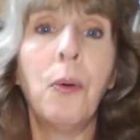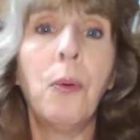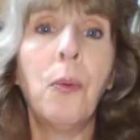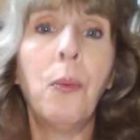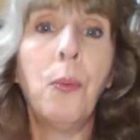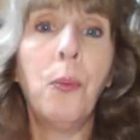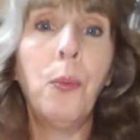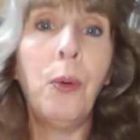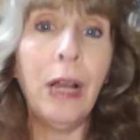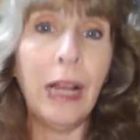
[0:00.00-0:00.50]

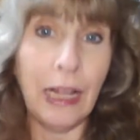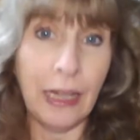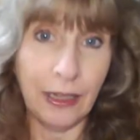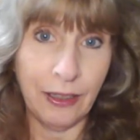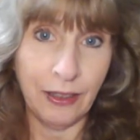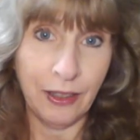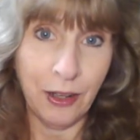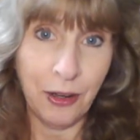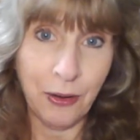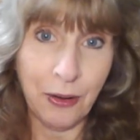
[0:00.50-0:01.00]
Well,
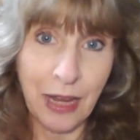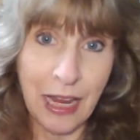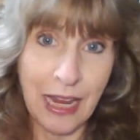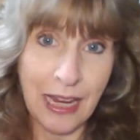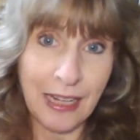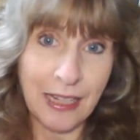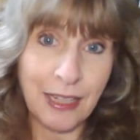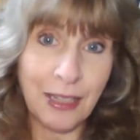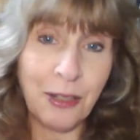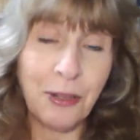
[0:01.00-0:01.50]

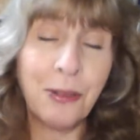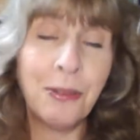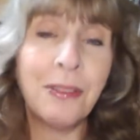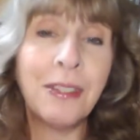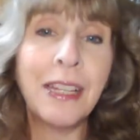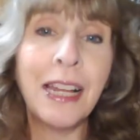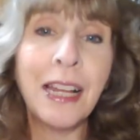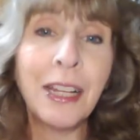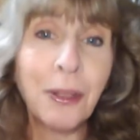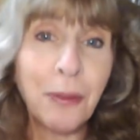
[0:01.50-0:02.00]
okay, so
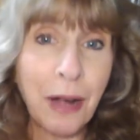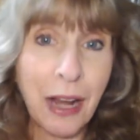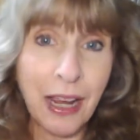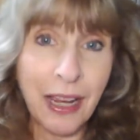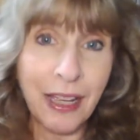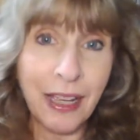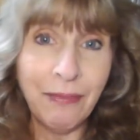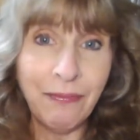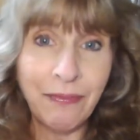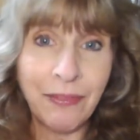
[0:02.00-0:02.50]

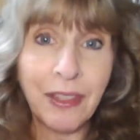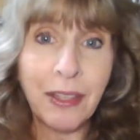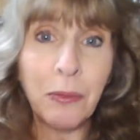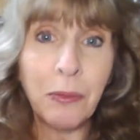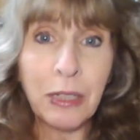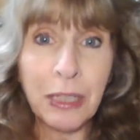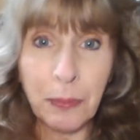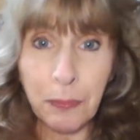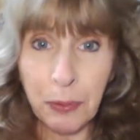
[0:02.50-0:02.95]
Zechariah was a